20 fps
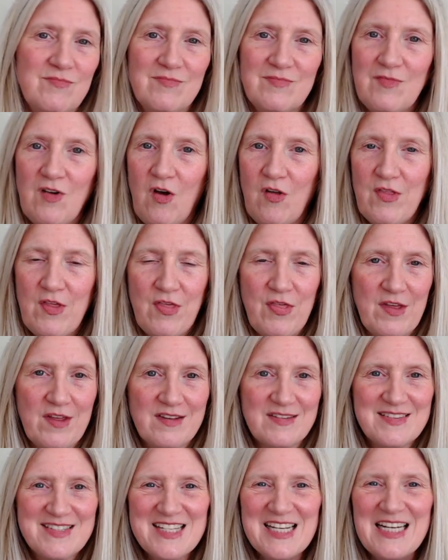all the
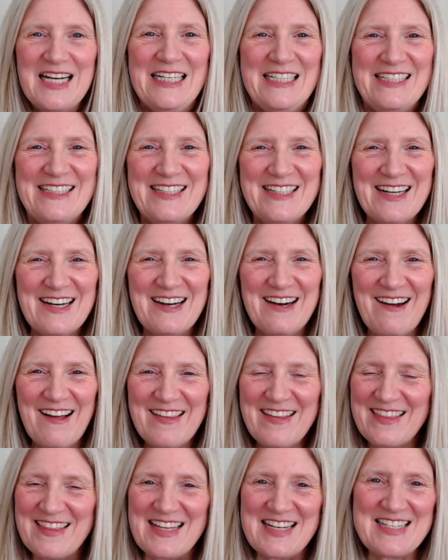things,
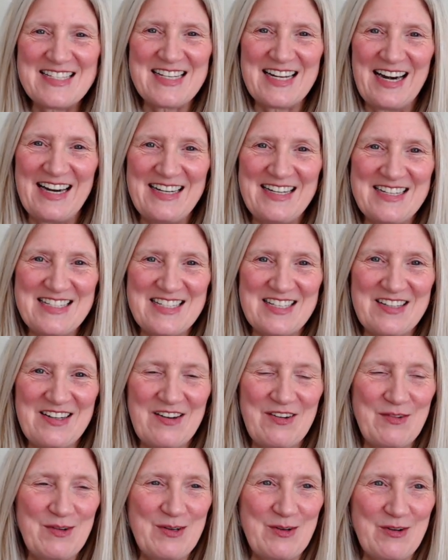all the things that I need to
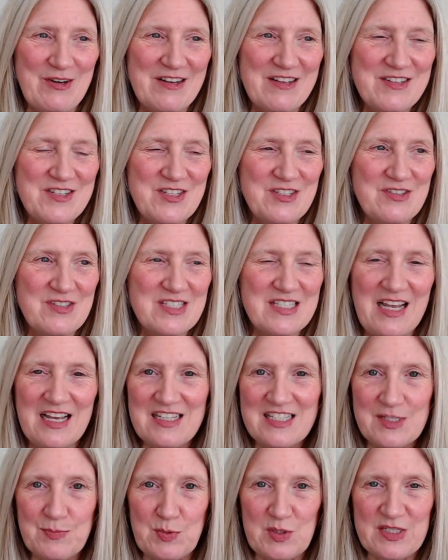know in order to
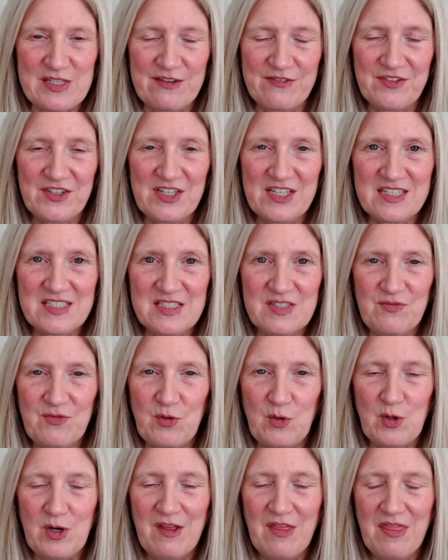set specifics
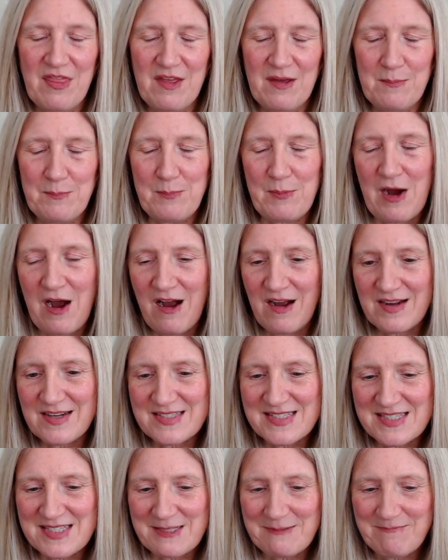for the
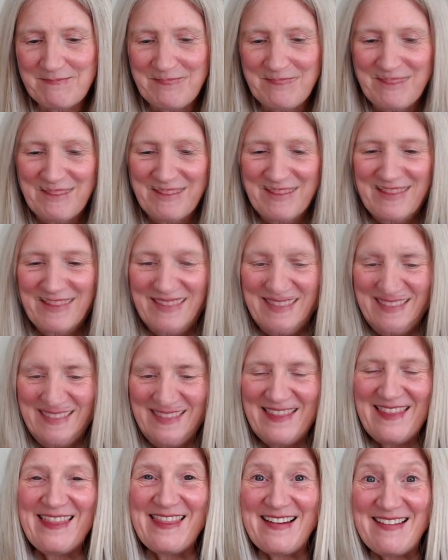box.
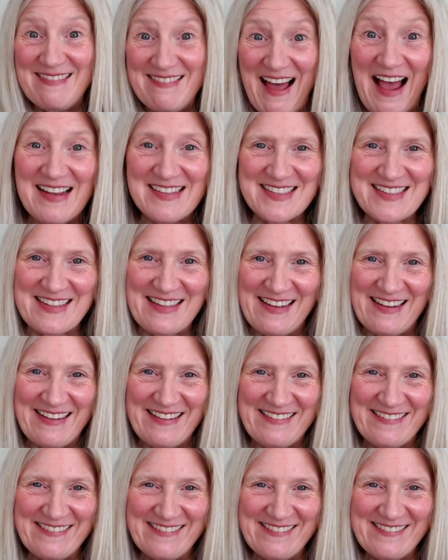The last
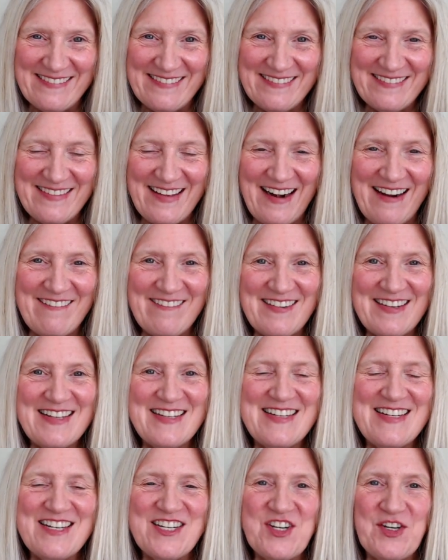thing that I
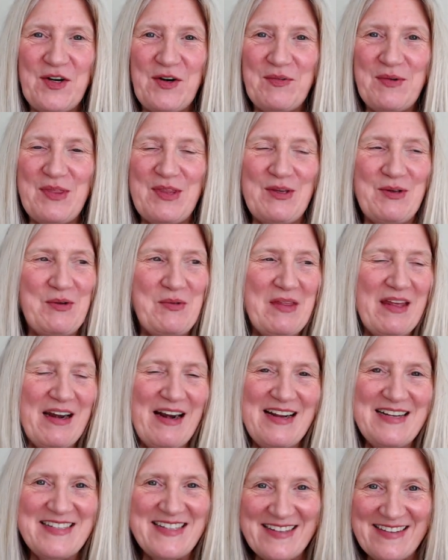wanted to share with you that
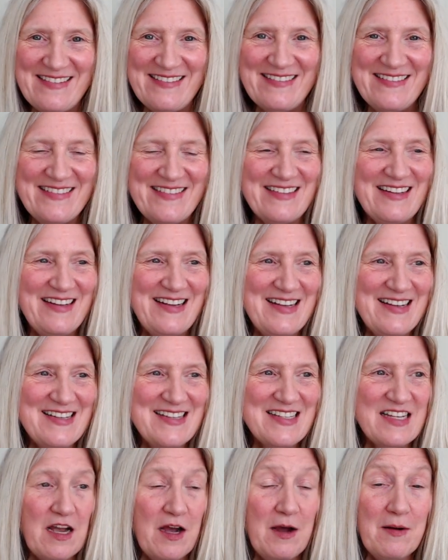I didn't
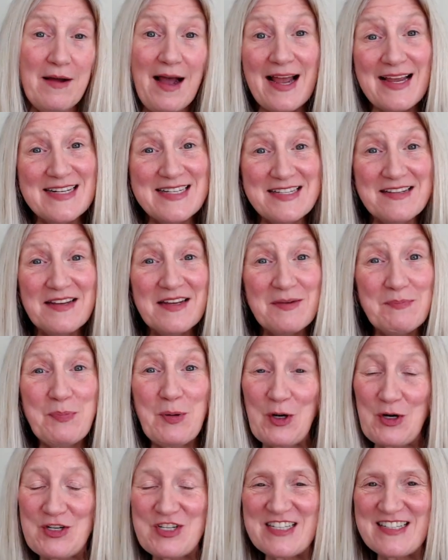is uh, I did
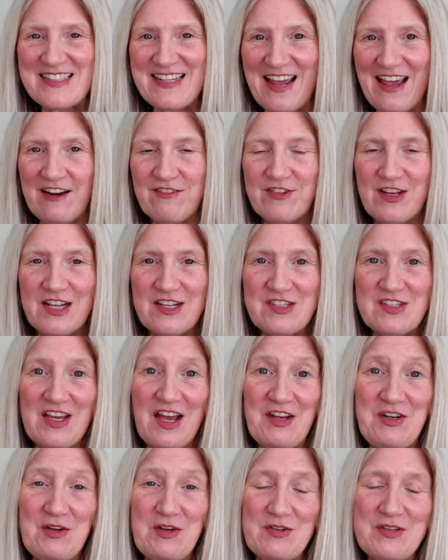purchase Advents.
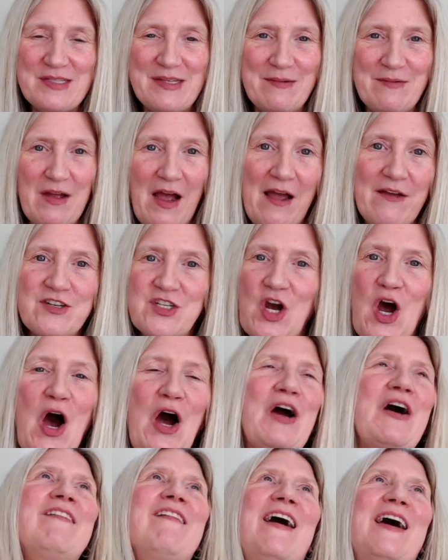I know some, I
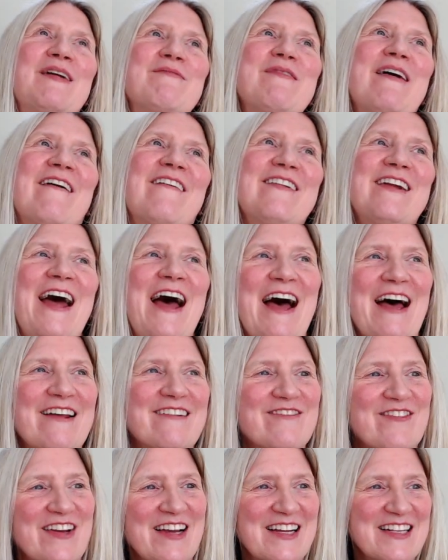talk a lot about
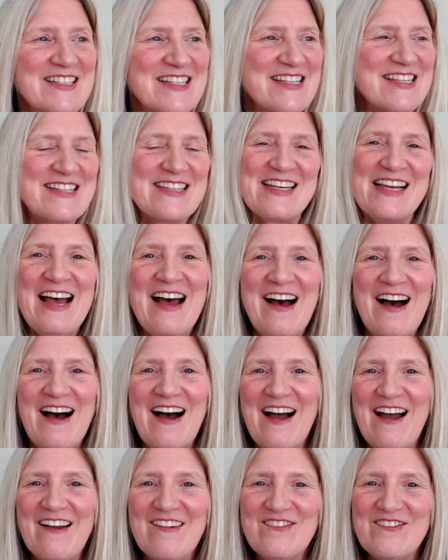Advents.
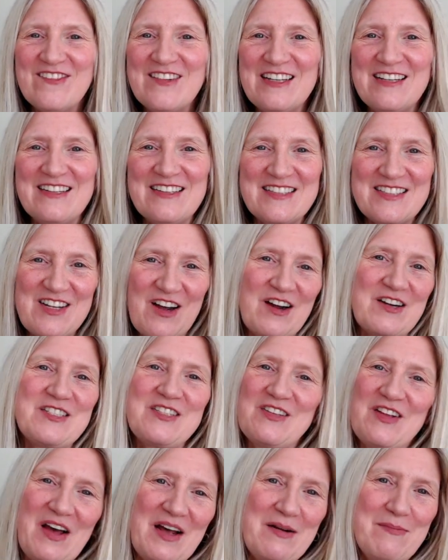I've
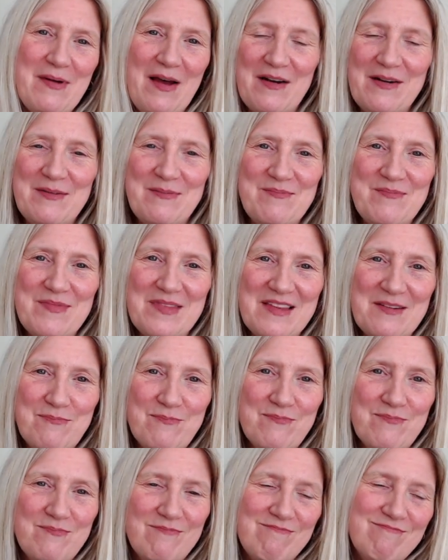talked a lot about them, the,
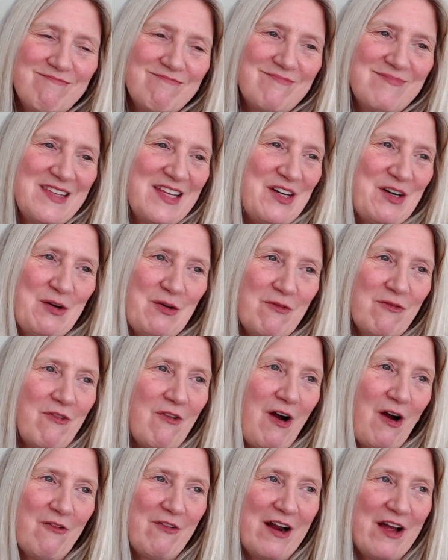you
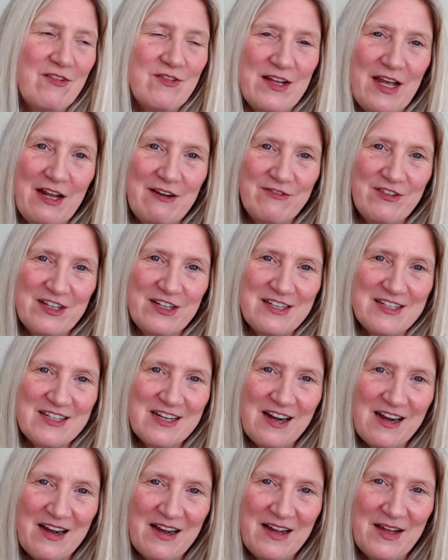know, around Advent
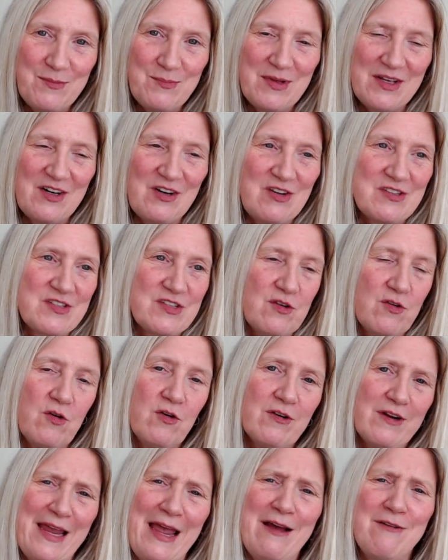time, and also,
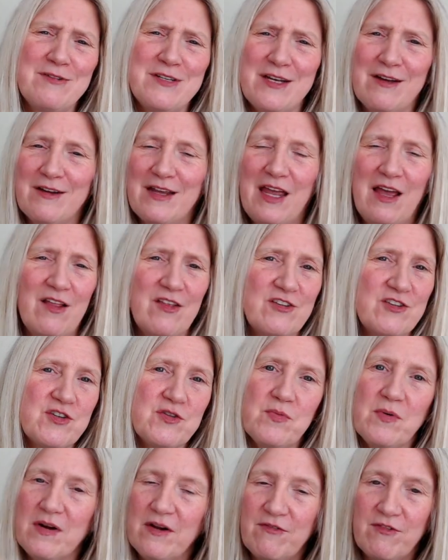or countdown
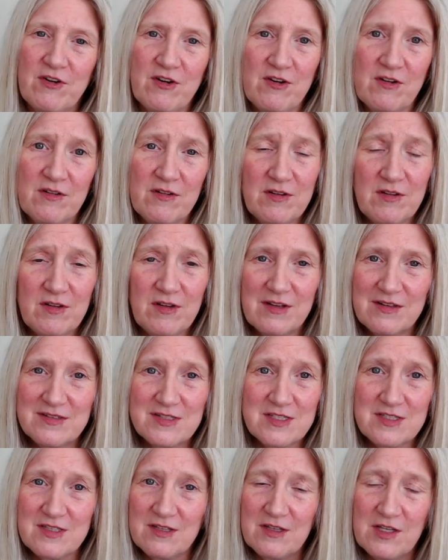calendars, whatever
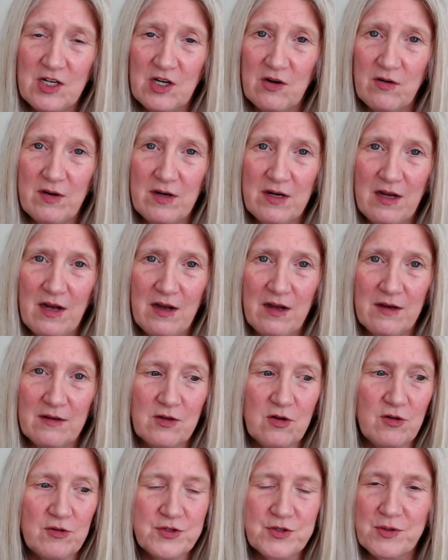is, you know, a, a
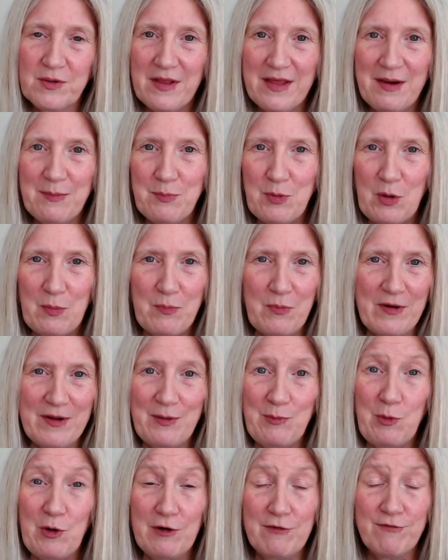culturally
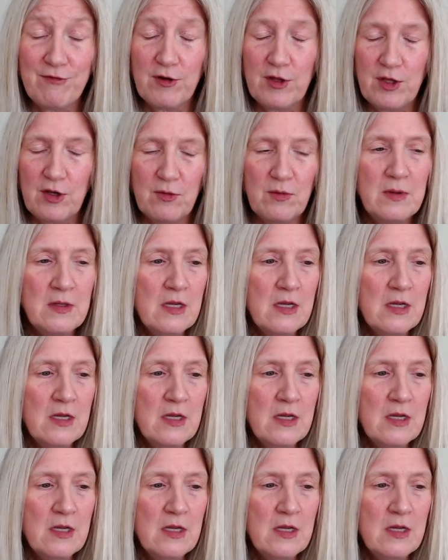appropriate word for you.